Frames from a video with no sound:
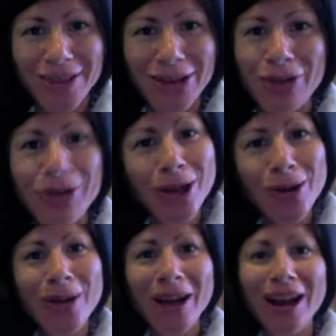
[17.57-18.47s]
You know,
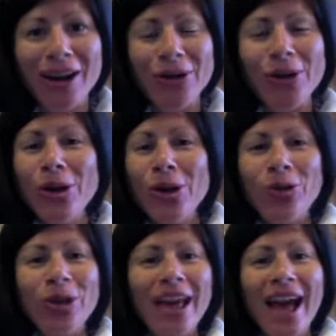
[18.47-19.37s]
here we are,
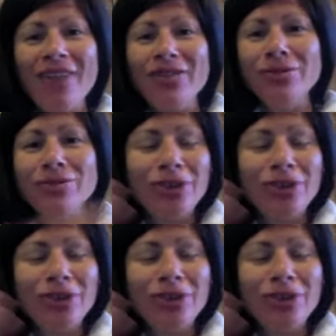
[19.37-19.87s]
we have,